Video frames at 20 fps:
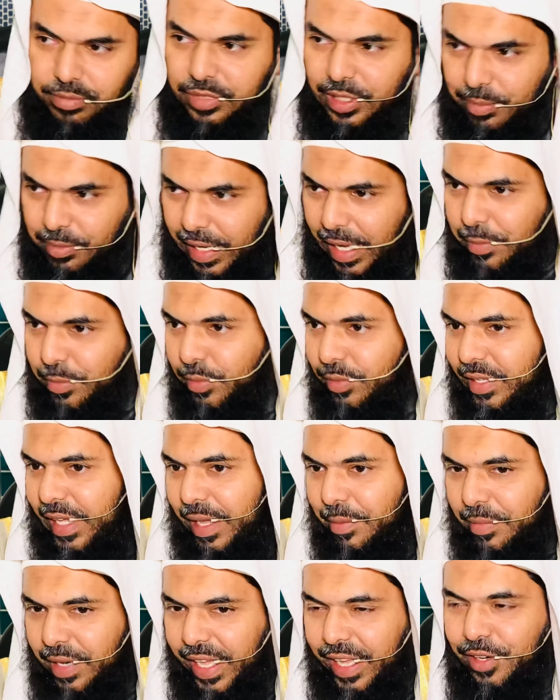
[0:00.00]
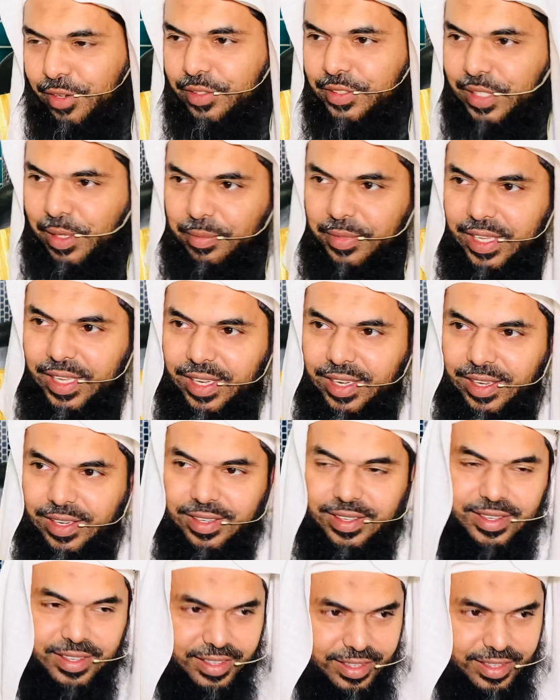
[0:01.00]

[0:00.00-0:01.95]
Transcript: sometime came late or something and